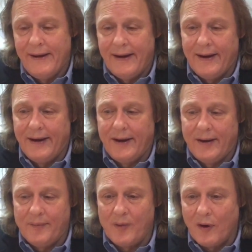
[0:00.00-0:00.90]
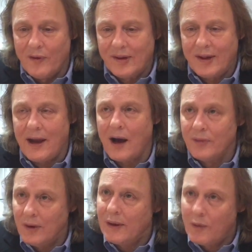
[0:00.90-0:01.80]
Um, obviously, I'm
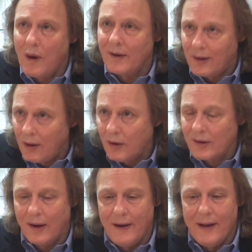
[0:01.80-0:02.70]
doing quite a lot.